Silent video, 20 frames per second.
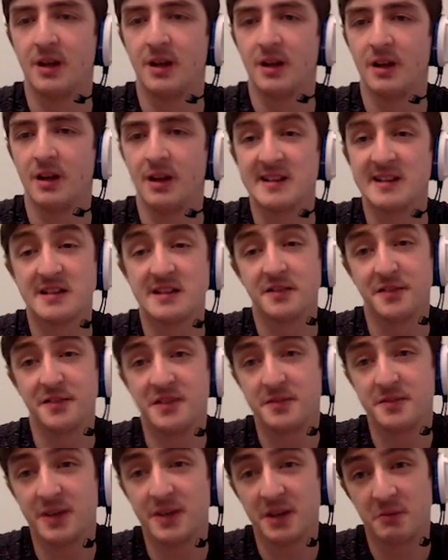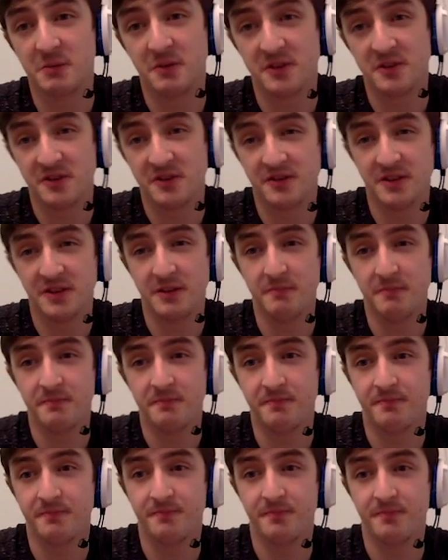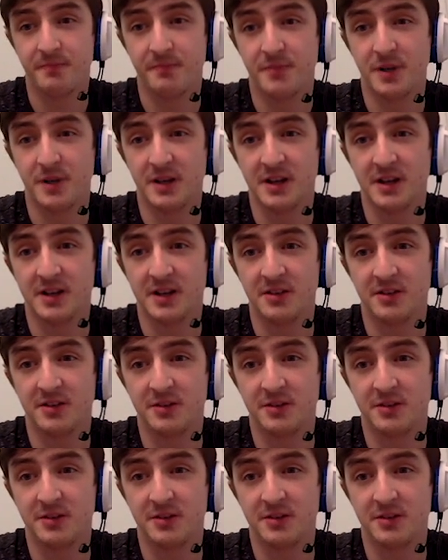Less lovely to begin with this time, but again,